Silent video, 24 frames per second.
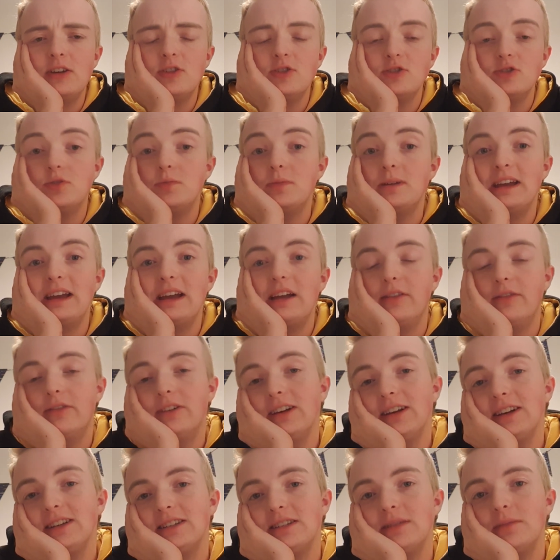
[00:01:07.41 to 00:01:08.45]
to be a
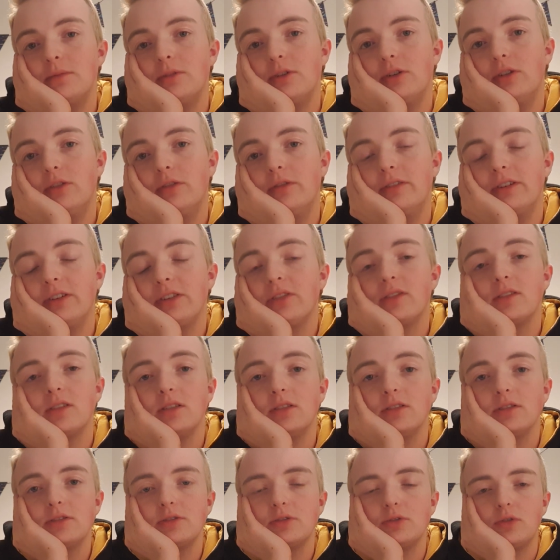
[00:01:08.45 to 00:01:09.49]
victim of
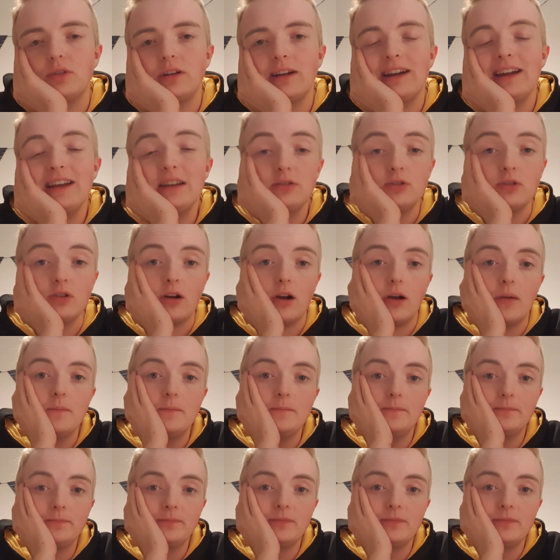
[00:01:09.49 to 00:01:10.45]
assault or a hate crime